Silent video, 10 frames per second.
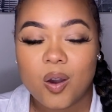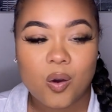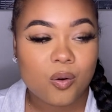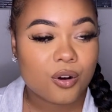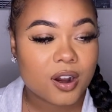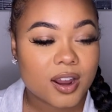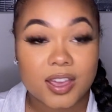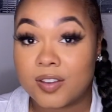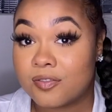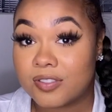or
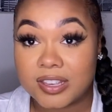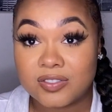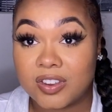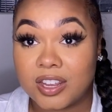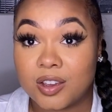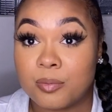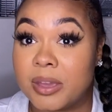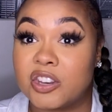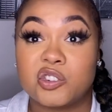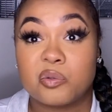if this video
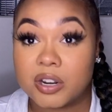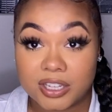made you want